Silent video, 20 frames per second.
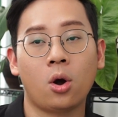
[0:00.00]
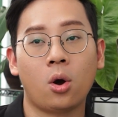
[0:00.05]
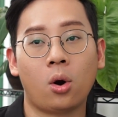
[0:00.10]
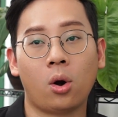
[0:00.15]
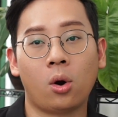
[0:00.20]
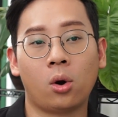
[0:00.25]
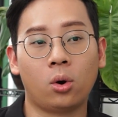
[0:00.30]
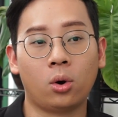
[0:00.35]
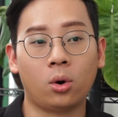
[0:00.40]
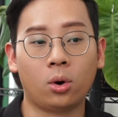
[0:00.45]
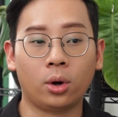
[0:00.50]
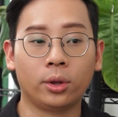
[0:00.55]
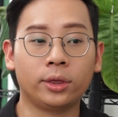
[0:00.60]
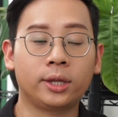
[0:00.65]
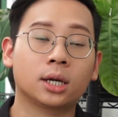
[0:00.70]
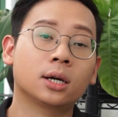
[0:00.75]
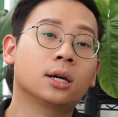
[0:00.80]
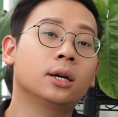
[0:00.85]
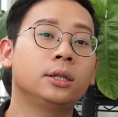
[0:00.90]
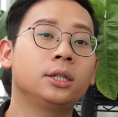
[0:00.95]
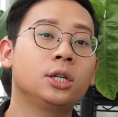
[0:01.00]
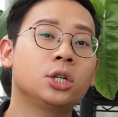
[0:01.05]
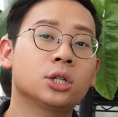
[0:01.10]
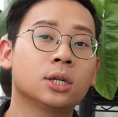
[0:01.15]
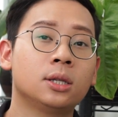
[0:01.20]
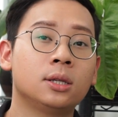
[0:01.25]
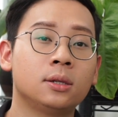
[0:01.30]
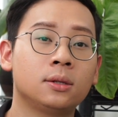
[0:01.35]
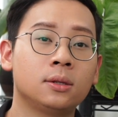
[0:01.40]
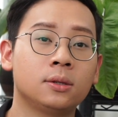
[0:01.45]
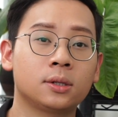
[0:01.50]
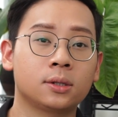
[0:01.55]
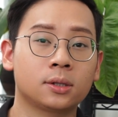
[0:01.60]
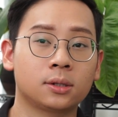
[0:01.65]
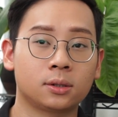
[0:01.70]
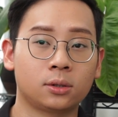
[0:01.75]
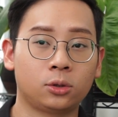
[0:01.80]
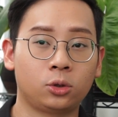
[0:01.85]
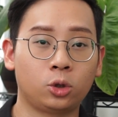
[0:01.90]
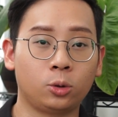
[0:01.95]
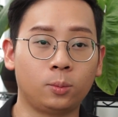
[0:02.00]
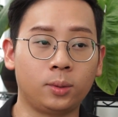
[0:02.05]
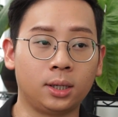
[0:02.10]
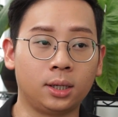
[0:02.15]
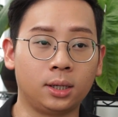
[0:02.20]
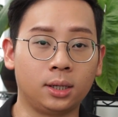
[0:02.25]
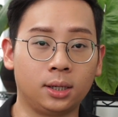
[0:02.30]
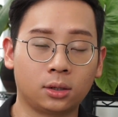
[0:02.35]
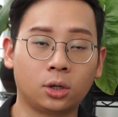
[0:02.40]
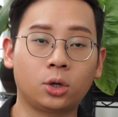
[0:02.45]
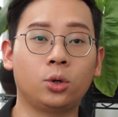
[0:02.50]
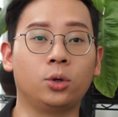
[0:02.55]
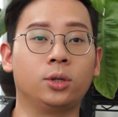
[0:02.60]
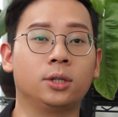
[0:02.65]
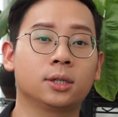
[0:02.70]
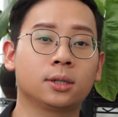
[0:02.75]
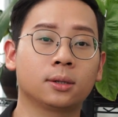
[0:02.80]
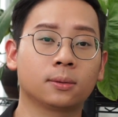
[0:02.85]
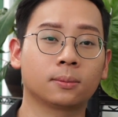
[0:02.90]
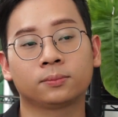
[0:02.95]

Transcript: or the conditions to be good.